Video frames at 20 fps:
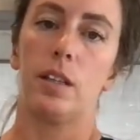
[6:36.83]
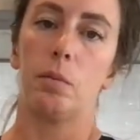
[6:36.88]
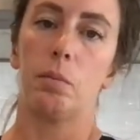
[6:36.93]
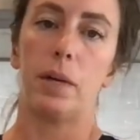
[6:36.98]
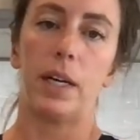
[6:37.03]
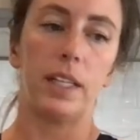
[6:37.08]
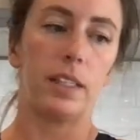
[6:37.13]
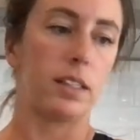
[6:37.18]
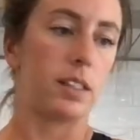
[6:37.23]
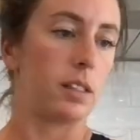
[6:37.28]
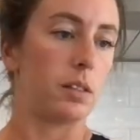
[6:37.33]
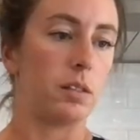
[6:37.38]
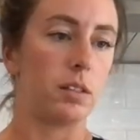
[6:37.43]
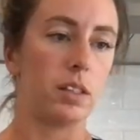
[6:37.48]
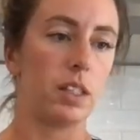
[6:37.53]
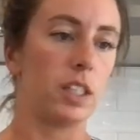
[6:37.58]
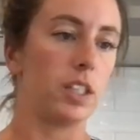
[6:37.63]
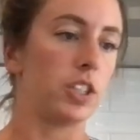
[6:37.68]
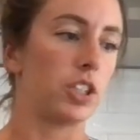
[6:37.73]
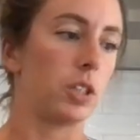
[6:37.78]
the bison
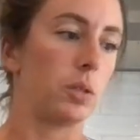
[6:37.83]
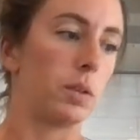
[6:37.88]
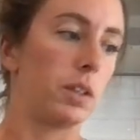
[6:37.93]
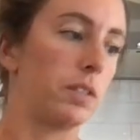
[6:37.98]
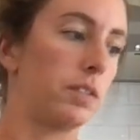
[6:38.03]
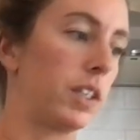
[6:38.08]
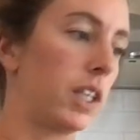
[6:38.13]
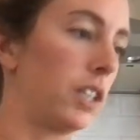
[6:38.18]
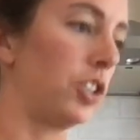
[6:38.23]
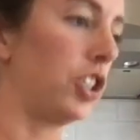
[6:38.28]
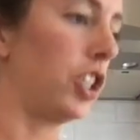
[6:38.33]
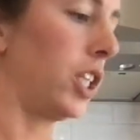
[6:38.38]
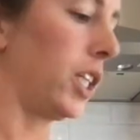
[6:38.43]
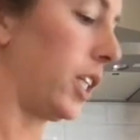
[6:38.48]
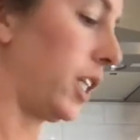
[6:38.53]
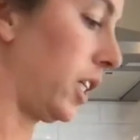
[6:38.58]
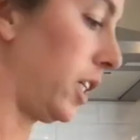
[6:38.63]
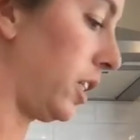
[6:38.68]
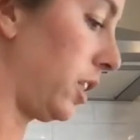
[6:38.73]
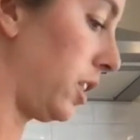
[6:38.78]
dish, I would have done
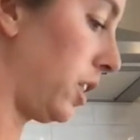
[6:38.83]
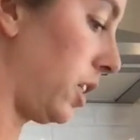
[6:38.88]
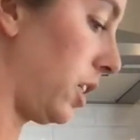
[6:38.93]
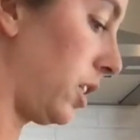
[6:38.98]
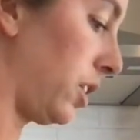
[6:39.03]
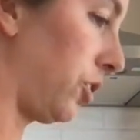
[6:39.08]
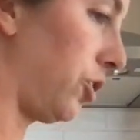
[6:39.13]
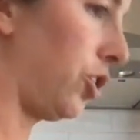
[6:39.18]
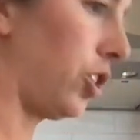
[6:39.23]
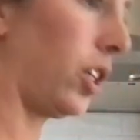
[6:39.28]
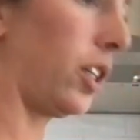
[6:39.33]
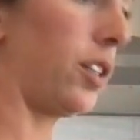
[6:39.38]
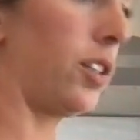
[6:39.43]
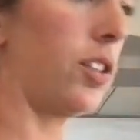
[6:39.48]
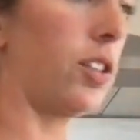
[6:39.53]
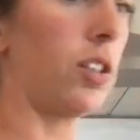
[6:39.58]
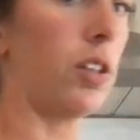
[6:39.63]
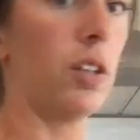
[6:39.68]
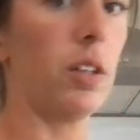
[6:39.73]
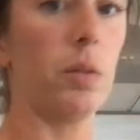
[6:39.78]
chicken
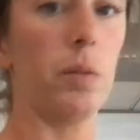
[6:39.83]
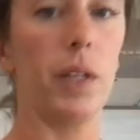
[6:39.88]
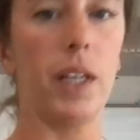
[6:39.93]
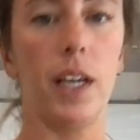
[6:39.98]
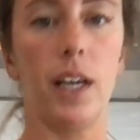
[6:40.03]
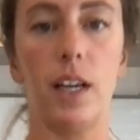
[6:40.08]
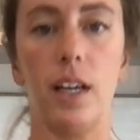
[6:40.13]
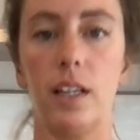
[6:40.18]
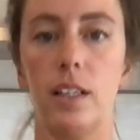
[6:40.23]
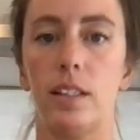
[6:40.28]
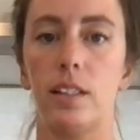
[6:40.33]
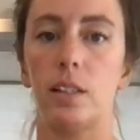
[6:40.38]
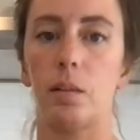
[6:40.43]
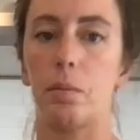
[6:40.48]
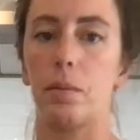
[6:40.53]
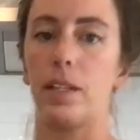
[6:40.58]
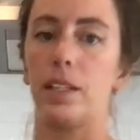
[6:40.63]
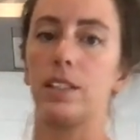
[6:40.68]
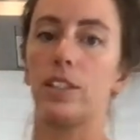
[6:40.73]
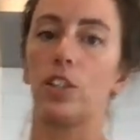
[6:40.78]
just so that we had
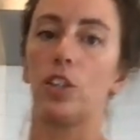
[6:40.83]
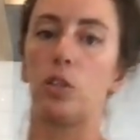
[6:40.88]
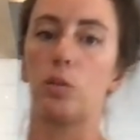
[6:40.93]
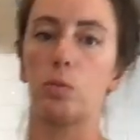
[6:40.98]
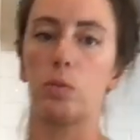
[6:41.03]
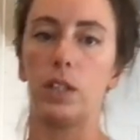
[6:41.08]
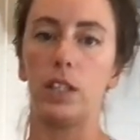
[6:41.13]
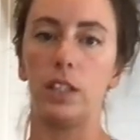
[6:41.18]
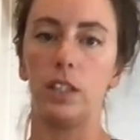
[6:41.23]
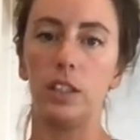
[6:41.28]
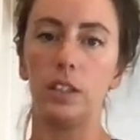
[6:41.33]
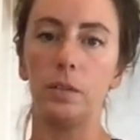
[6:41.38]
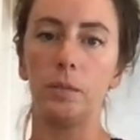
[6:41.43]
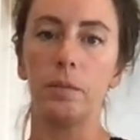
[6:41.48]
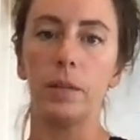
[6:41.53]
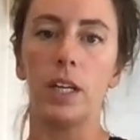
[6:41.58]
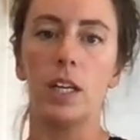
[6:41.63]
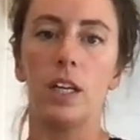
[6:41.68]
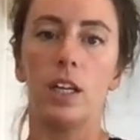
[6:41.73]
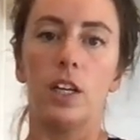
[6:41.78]
something to
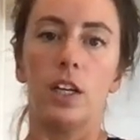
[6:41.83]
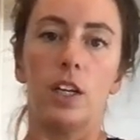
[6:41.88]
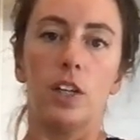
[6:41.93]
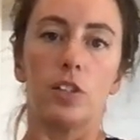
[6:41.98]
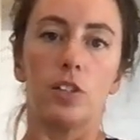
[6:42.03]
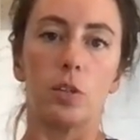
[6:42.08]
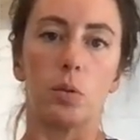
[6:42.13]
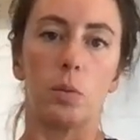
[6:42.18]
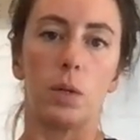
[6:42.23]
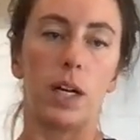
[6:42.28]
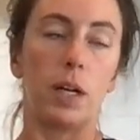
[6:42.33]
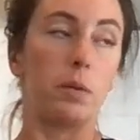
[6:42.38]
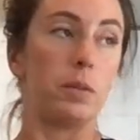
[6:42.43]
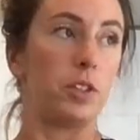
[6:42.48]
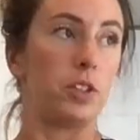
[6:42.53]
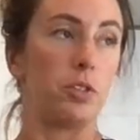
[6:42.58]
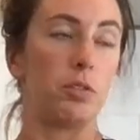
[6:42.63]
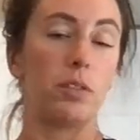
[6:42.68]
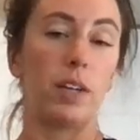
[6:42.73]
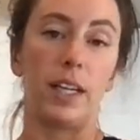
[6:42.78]
grill. So what I
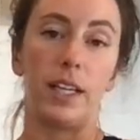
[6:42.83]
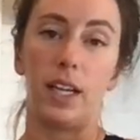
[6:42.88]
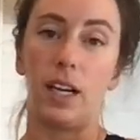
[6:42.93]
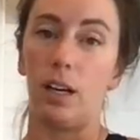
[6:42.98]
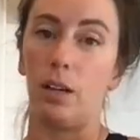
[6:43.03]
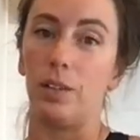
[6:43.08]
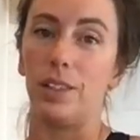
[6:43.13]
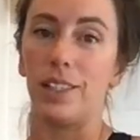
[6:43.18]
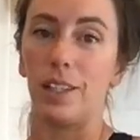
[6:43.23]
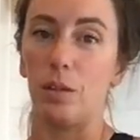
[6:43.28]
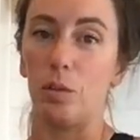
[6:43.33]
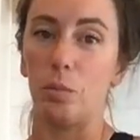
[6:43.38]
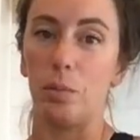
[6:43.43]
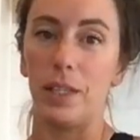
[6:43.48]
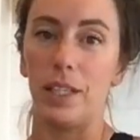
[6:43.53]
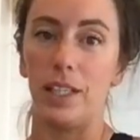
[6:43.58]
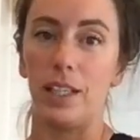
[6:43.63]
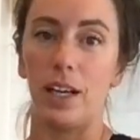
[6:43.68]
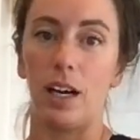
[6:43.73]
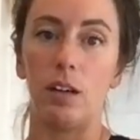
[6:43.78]
would do right now is I would
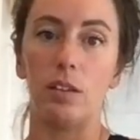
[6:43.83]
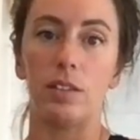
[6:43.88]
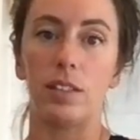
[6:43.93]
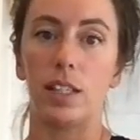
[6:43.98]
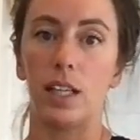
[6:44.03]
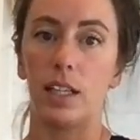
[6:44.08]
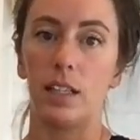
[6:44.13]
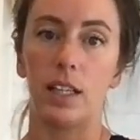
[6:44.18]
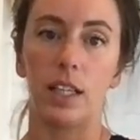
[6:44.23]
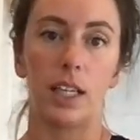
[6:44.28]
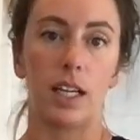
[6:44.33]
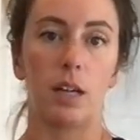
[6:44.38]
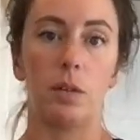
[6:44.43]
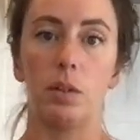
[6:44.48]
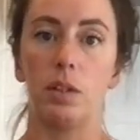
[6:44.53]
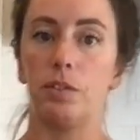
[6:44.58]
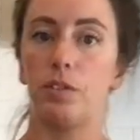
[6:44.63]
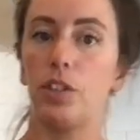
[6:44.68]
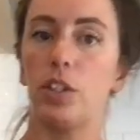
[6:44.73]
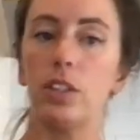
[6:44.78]
be outside, like I
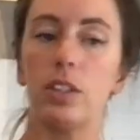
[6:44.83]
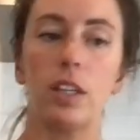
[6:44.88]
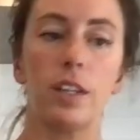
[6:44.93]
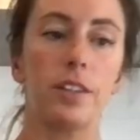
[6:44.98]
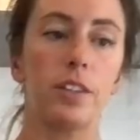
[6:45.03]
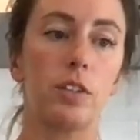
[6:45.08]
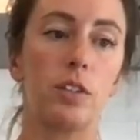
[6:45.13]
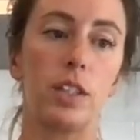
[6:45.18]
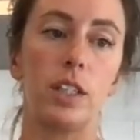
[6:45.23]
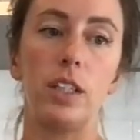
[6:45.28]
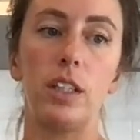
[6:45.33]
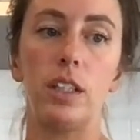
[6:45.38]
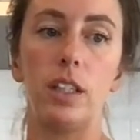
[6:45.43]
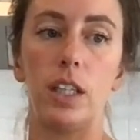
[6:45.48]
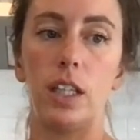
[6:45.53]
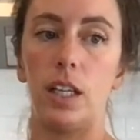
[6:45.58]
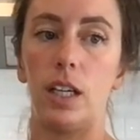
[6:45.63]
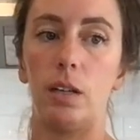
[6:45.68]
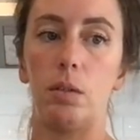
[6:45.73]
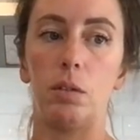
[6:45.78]
would have turned on the grill
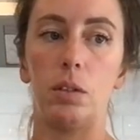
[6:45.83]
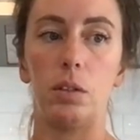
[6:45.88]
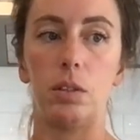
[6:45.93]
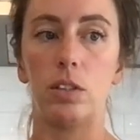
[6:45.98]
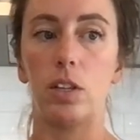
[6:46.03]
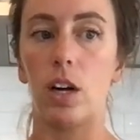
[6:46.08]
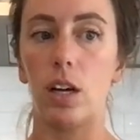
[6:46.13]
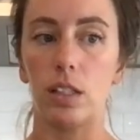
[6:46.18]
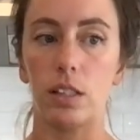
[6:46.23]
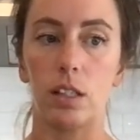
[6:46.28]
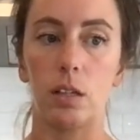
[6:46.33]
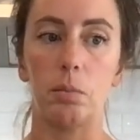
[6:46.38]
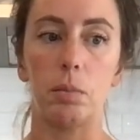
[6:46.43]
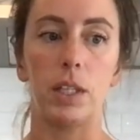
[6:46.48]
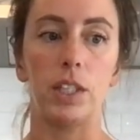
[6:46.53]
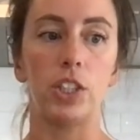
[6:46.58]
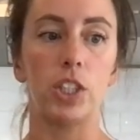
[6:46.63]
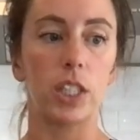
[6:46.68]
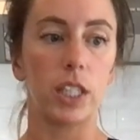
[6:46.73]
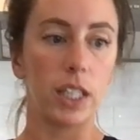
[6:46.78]
and I would toss on
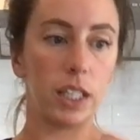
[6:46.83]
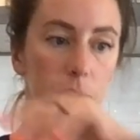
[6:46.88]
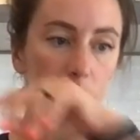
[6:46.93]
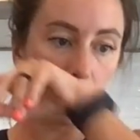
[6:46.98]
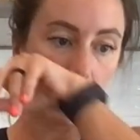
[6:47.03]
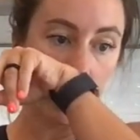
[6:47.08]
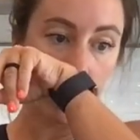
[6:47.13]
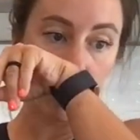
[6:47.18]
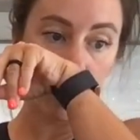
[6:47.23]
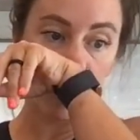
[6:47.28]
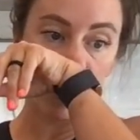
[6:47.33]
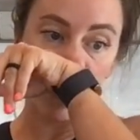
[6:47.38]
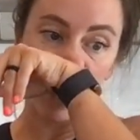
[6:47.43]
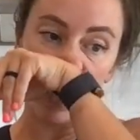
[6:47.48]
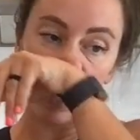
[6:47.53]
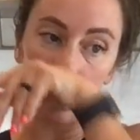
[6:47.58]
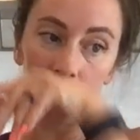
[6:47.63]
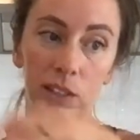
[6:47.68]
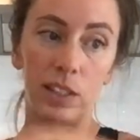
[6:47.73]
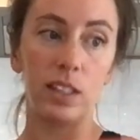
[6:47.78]
my chicken breasts.
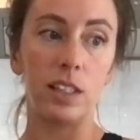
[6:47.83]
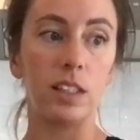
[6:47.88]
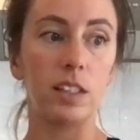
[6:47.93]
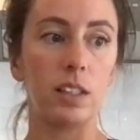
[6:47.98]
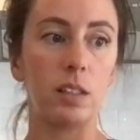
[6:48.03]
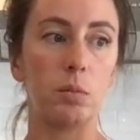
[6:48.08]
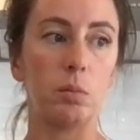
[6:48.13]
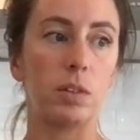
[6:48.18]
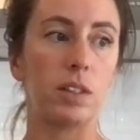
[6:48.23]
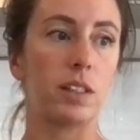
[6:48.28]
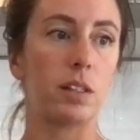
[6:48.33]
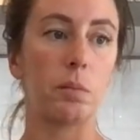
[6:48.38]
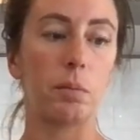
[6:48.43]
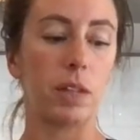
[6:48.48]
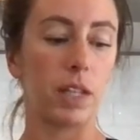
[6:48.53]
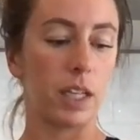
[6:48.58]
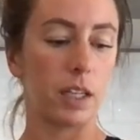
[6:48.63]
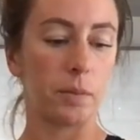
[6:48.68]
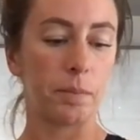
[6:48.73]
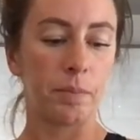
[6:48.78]
I would season them with
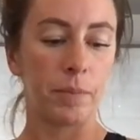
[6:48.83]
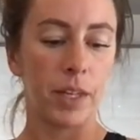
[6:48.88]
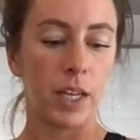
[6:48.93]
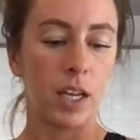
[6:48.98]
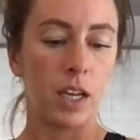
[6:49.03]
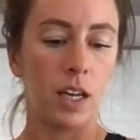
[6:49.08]
something